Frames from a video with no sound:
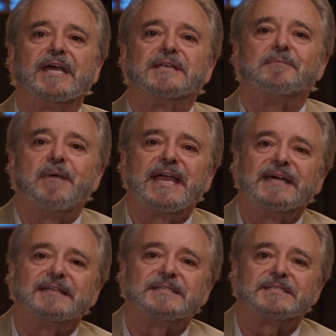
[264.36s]
they
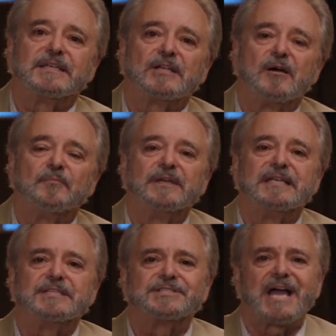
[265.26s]
demand is that
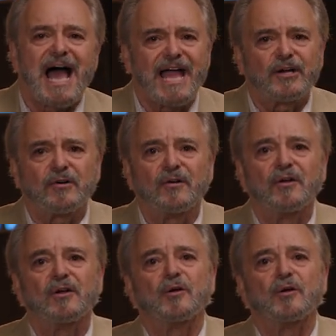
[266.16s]
companies hire,